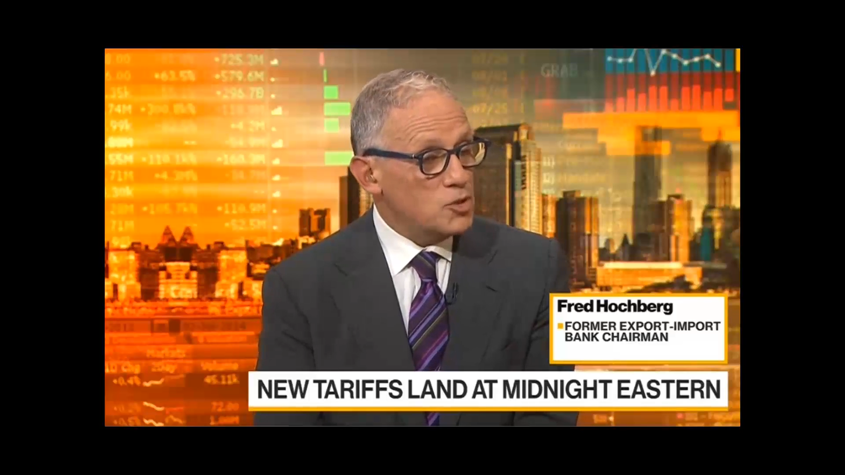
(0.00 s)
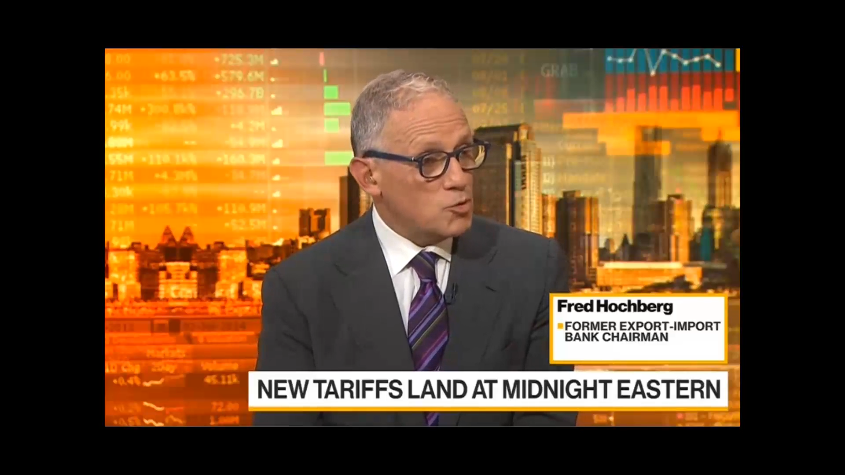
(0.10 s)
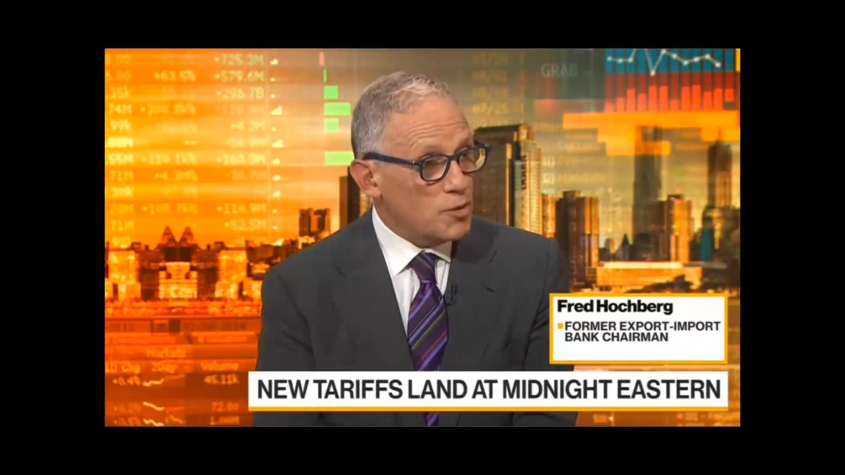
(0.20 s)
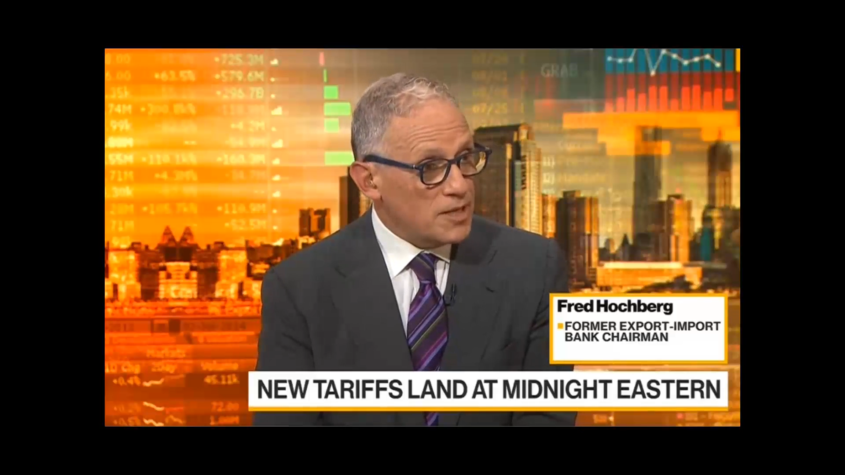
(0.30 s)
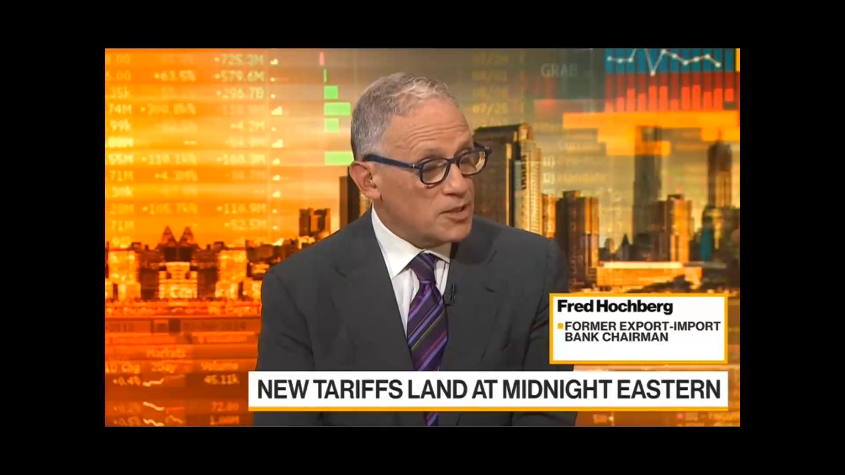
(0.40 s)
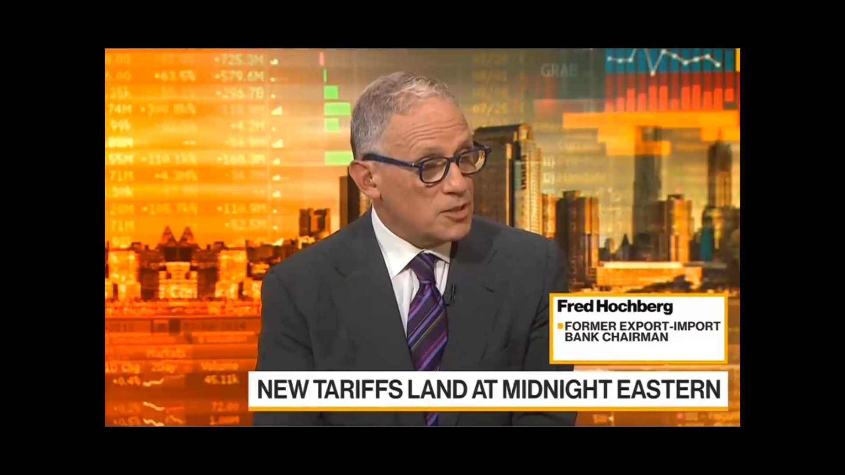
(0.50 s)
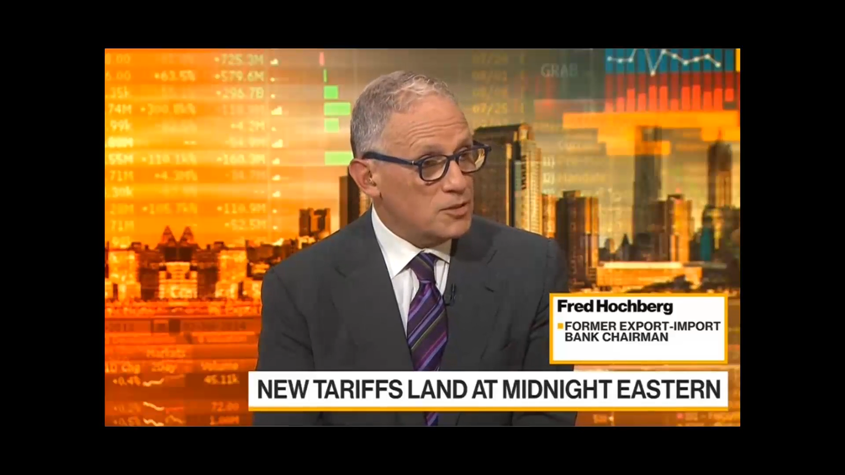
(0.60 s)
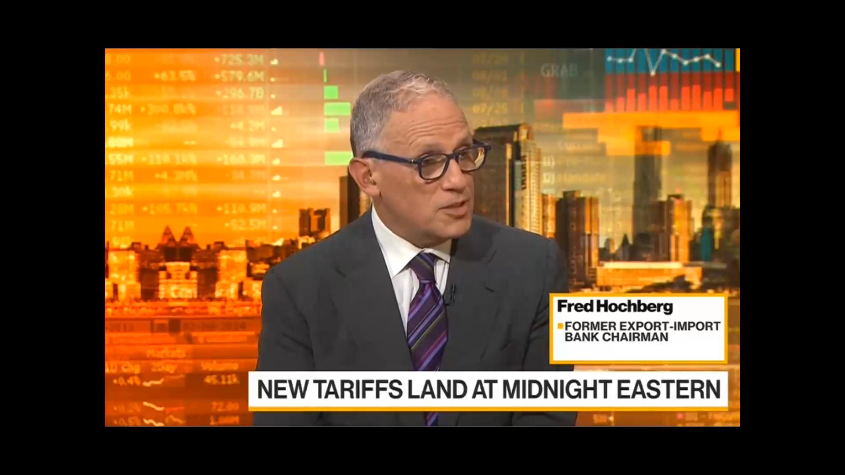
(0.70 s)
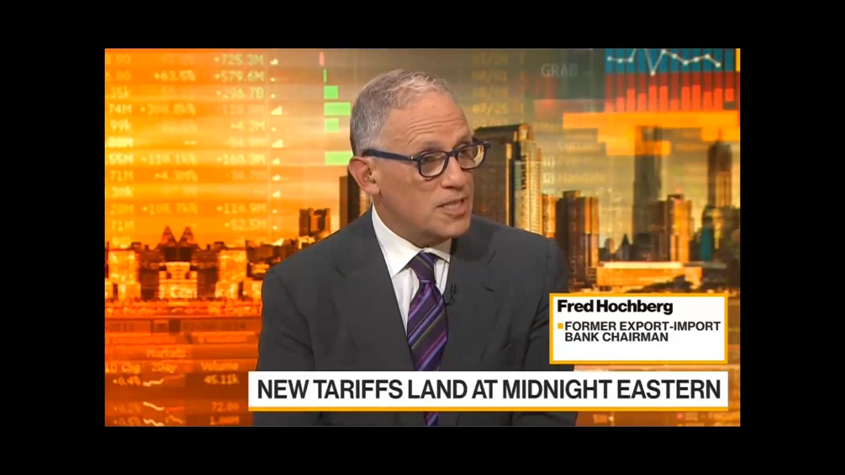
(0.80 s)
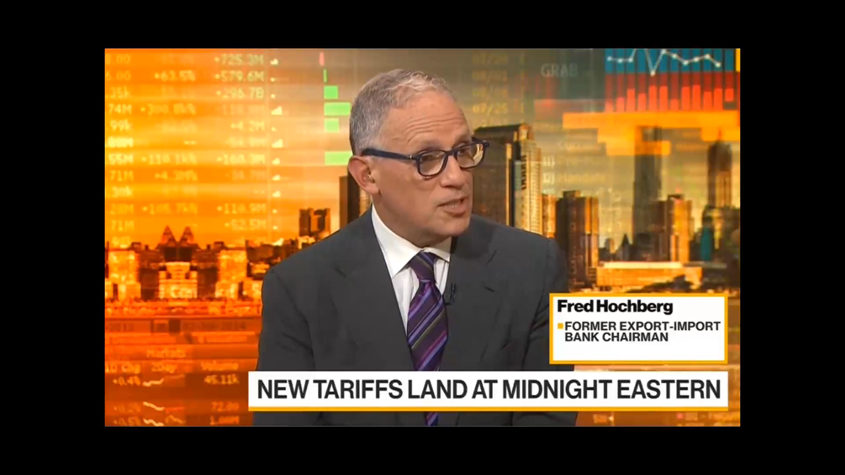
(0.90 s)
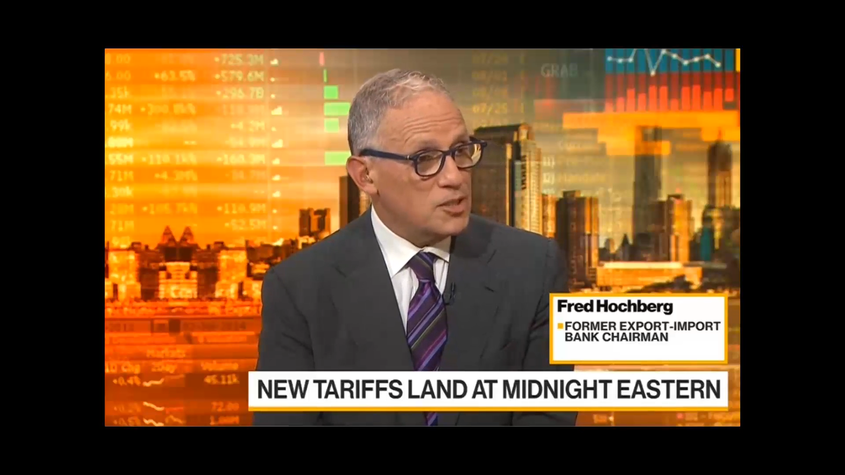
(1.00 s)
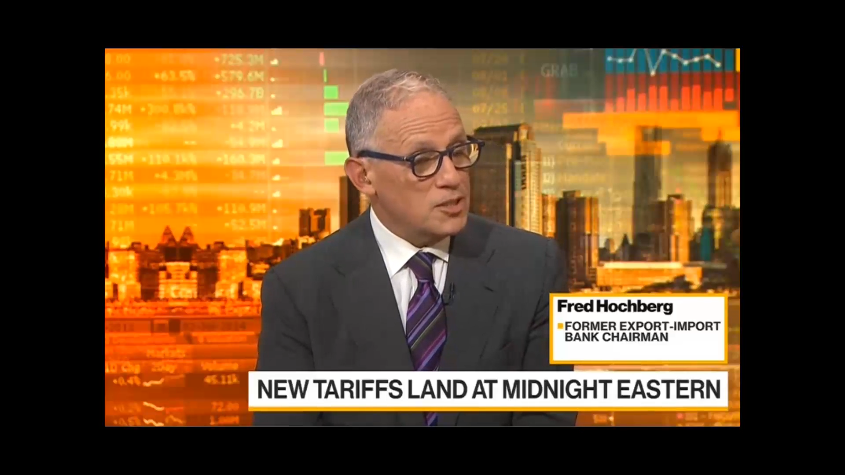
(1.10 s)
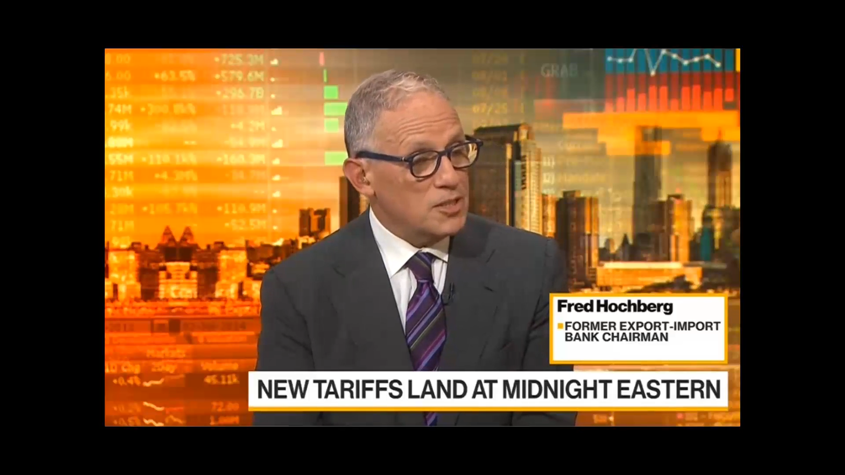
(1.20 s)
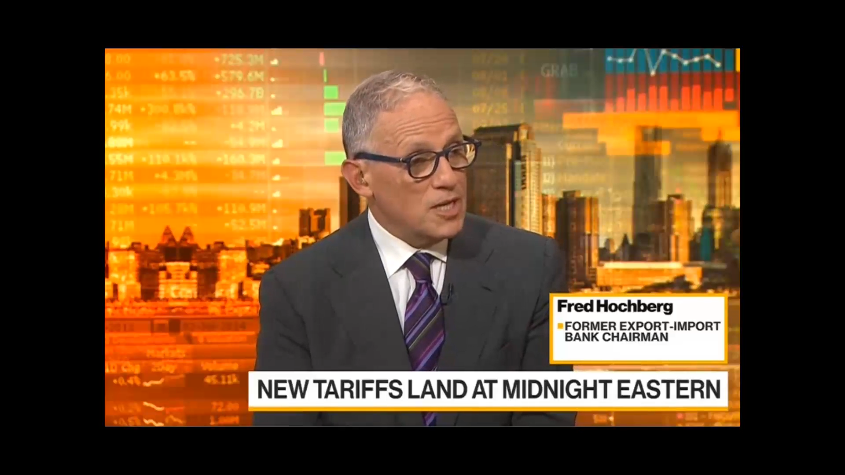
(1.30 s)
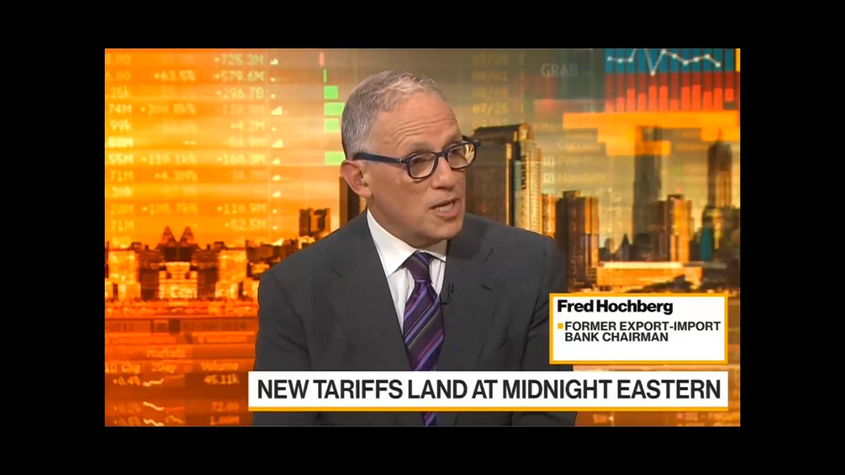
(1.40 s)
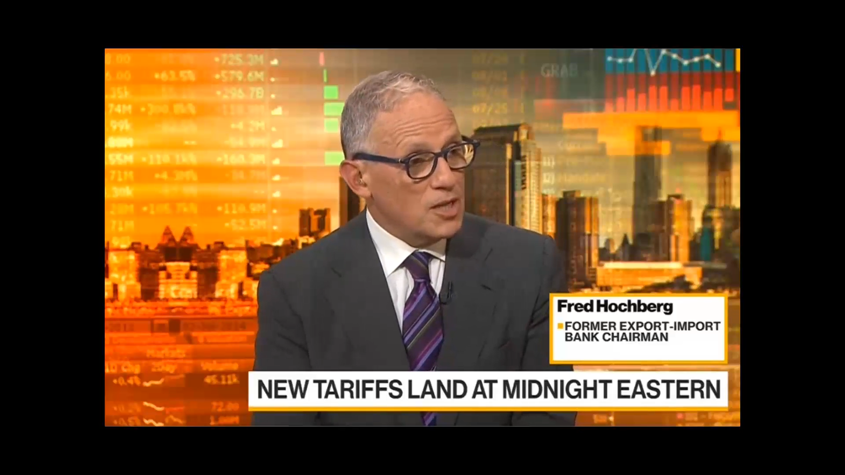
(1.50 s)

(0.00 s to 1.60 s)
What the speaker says: trade association,